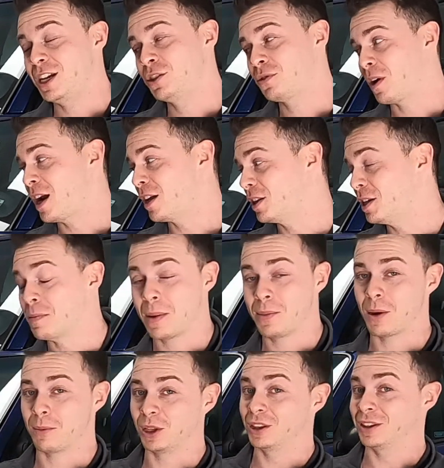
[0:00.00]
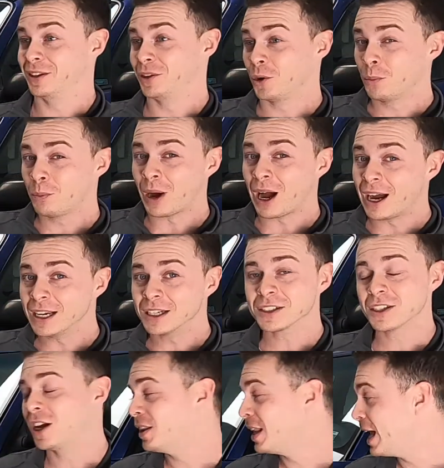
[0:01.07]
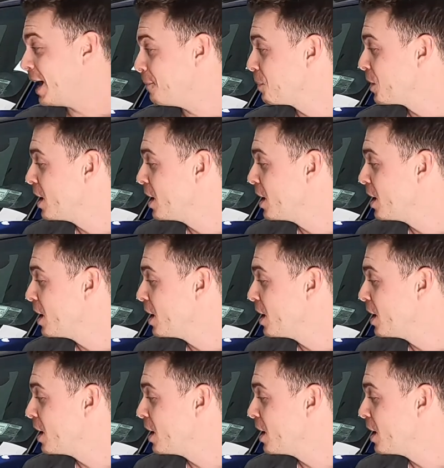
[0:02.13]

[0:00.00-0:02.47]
frankly. Maybe I'm a little biased on that.